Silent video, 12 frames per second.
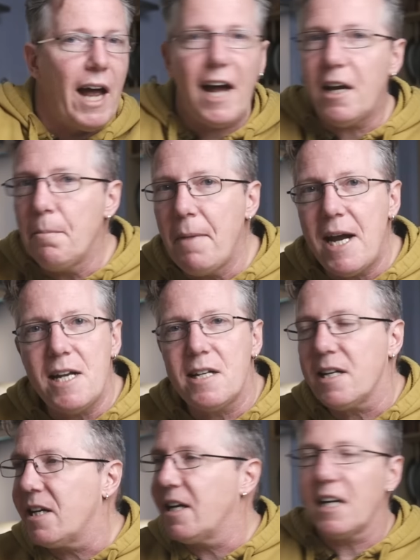
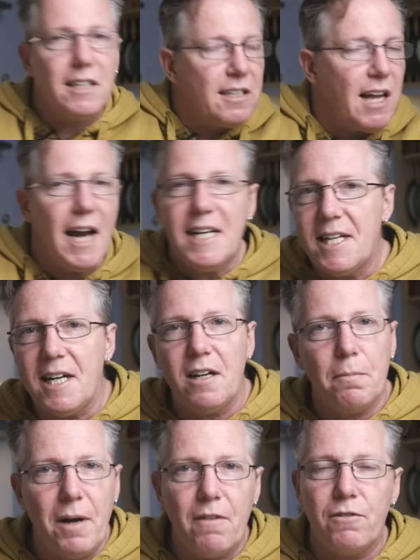animated and
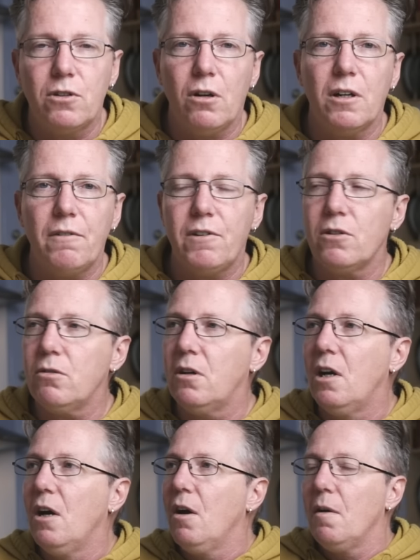excited about photography. And I
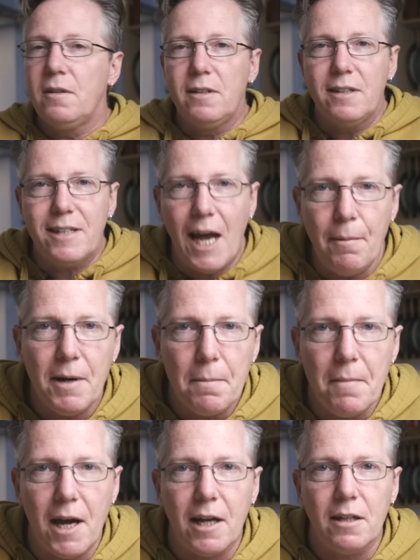thought, damn it,
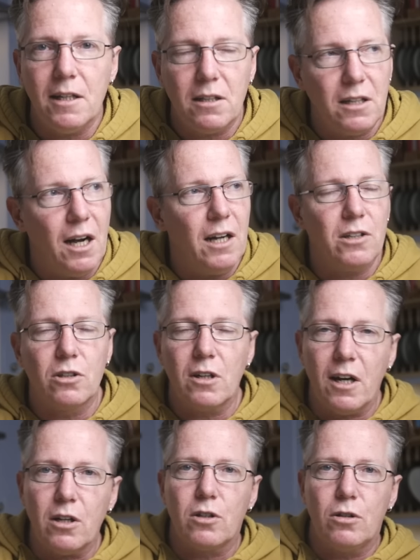man, this guy's
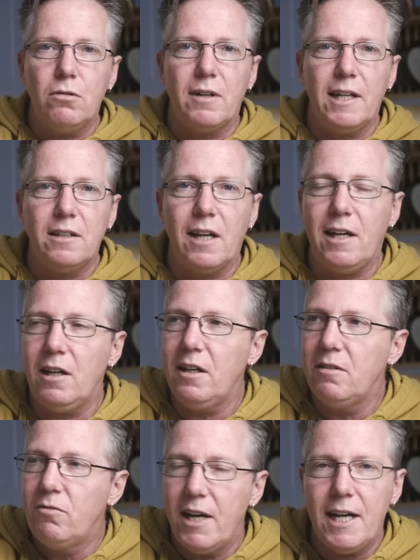kind of cool. He
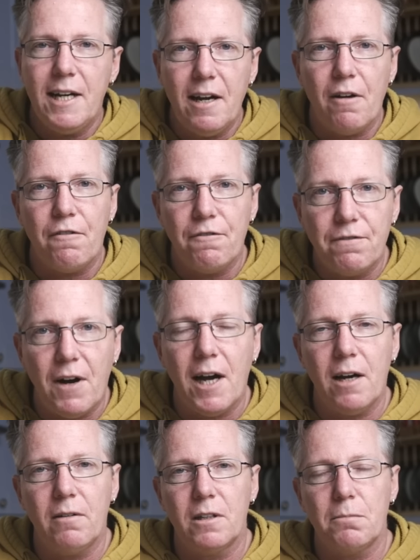really lit a
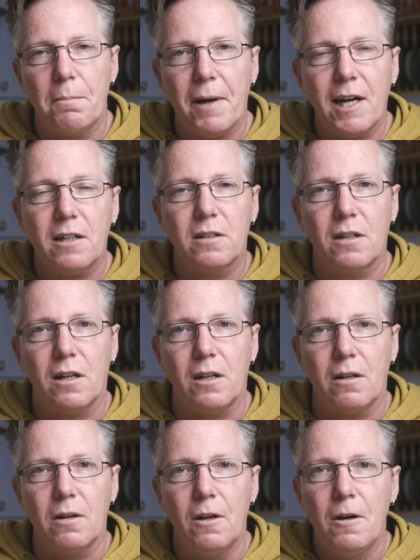fire under my
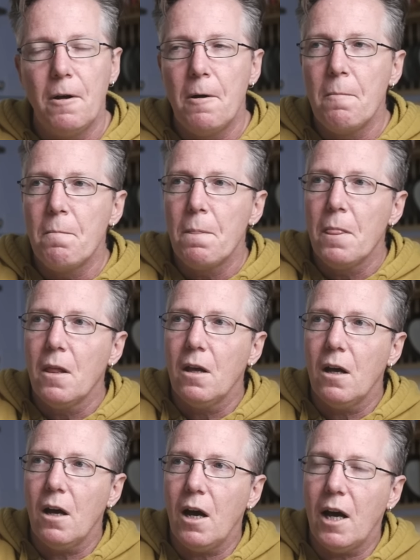backside.
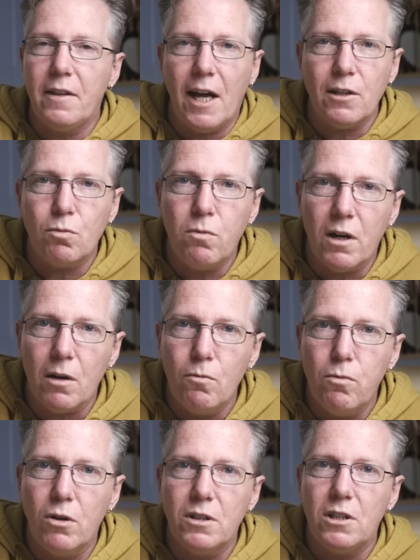And that's what I
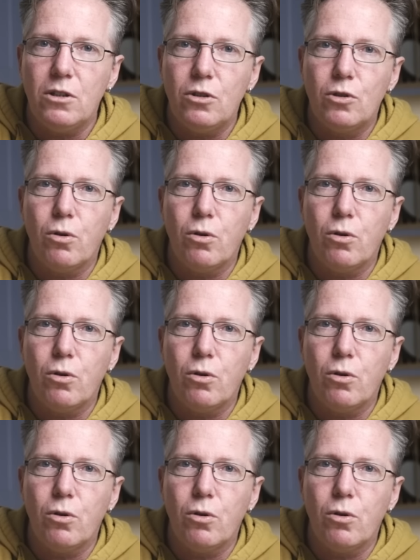wanted to